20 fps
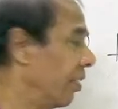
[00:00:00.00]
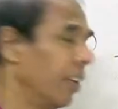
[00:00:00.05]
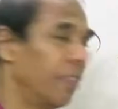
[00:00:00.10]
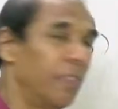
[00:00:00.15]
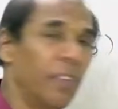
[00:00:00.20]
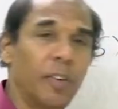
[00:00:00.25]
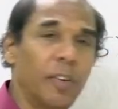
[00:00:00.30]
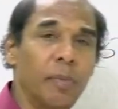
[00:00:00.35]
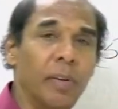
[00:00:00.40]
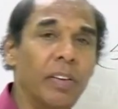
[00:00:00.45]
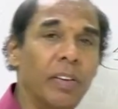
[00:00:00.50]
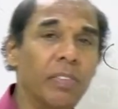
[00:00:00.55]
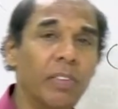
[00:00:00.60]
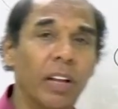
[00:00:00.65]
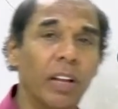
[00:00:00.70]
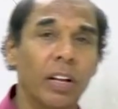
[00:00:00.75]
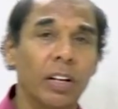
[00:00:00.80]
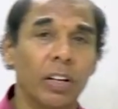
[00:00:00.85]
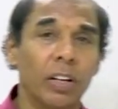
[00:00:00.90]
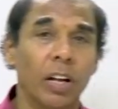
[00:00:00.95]
fit means
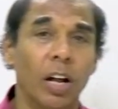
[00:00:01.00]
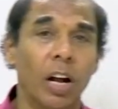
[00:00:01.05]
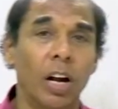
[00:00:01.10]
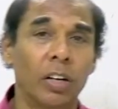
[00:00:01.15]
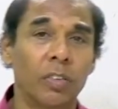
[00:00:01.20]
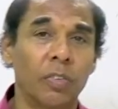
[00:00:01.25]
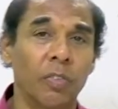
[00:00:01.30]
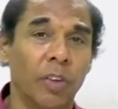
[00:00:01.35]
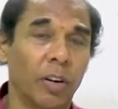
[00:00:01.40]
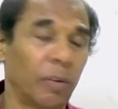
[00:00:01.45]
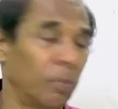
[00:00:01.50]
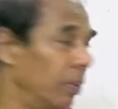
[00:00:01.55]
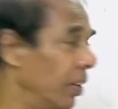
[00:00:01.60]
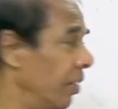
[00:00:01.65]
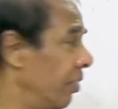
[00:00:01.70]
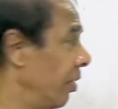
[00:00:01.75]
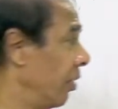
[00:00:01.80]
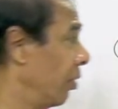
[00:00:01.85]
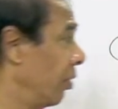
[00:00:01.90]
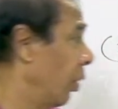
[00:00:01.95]
not verb. This
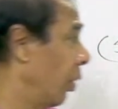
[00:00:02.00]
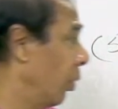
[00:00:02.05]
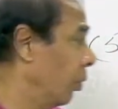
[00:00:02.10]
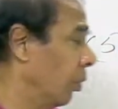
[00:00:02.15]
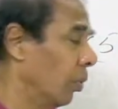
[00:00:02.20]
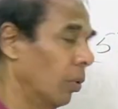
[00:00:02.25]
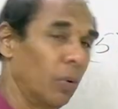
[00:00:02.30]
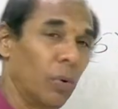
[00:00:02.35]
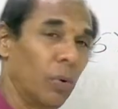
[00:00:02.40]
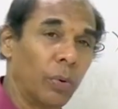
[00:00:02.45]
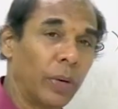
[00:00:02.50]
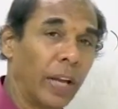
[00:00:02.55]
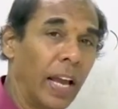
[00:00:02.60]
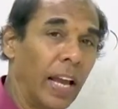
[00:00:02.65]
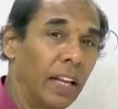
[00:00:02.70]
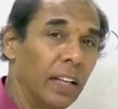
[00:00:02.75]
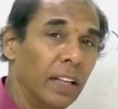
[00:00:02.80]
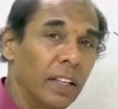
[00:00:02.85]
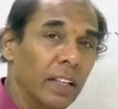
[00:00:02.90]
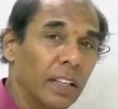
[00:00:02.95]
is noun. Okay?
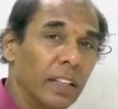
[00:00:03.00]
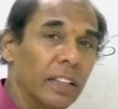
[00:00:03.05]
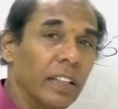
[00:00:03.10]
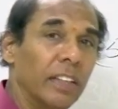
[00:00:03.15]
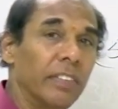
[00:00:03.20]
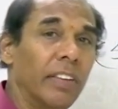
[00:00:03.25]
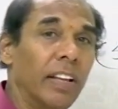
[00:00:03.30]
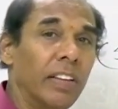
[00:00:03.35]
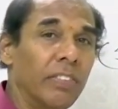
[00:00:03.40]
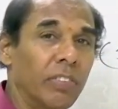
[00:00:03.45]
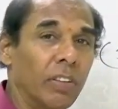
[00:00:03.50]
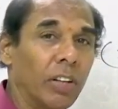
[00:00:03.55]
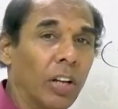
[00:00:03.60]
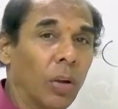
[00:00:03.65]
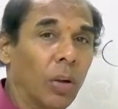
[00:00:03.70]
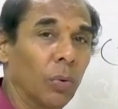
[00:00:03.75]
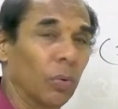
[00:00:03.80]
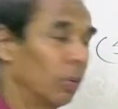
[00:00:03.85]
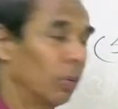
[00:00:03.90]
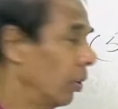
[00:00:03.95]
This is
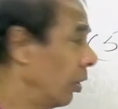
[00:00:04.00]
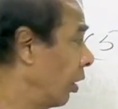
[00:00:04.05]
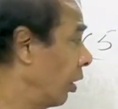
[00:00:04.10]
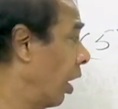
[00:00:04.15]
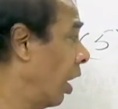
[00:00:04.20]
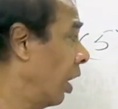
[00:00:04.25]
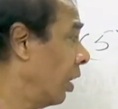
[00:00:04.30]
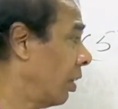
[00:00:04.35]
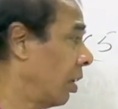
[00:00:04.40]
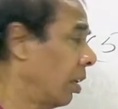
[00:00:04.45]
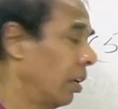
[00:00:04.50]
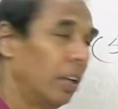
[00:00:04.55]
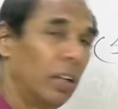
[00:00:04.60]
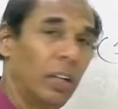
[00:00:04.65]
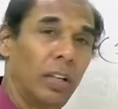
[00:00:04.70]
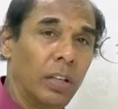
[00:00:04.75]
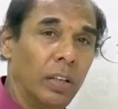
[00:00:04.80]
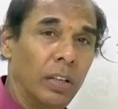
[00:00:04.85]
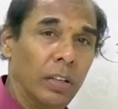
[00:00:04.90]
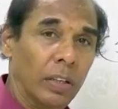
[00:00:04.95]
noun, not
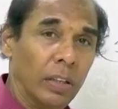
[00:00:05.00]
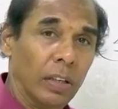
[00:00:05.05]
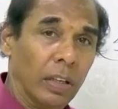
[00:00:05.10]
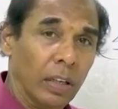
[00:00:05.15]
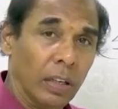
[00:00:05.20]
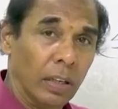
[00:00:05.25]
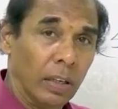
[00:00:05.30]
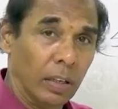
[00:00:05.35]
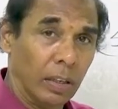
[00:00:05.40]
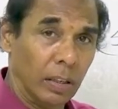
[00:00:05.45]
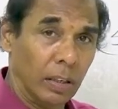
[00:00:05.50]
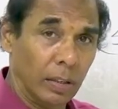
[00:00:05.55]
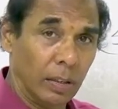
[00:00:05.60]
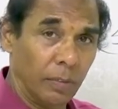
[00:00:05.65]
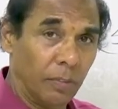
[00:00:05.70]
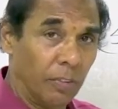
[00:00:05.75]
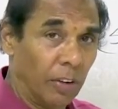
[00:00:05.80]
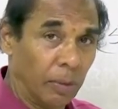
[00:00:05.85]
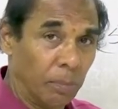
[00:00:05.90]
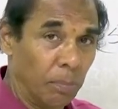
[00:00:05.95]

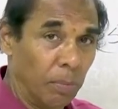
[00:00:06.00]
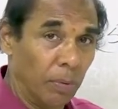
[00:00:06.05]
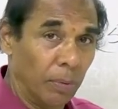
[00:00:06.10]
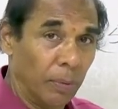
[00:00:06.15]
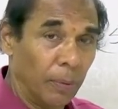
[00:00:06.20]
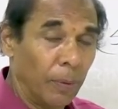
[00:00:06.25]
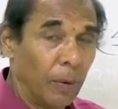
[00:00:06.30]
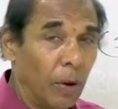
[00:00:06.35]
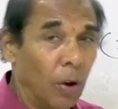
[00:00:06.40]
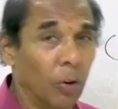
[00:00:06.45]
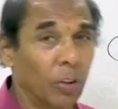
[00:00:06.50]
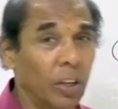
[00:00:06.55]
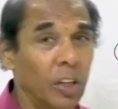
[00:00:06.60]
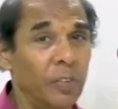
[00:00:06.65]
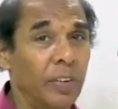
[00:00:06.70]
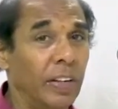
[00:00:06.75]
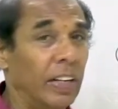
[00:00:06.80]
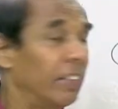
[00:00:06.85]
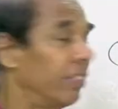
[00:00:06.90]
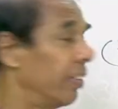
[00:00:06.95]
verb. How can we
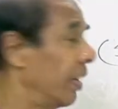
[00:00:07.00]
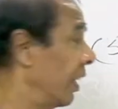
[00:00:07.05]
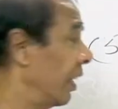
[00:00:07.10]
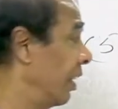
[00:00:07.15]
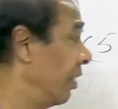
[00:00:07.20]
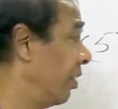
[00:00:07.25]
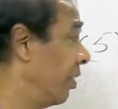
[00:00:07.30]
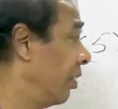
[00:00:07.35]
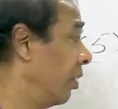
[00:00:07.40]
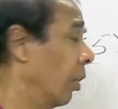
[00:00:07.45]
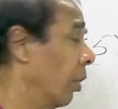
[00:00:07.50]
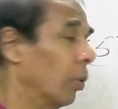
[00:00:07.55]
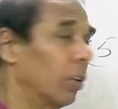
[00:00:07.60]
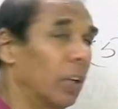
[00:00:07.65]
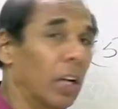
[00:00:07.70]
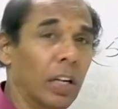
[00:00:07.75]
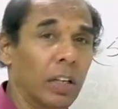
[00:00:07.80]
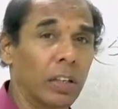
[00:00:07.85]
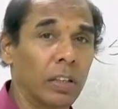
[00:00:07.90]
decide this is noun or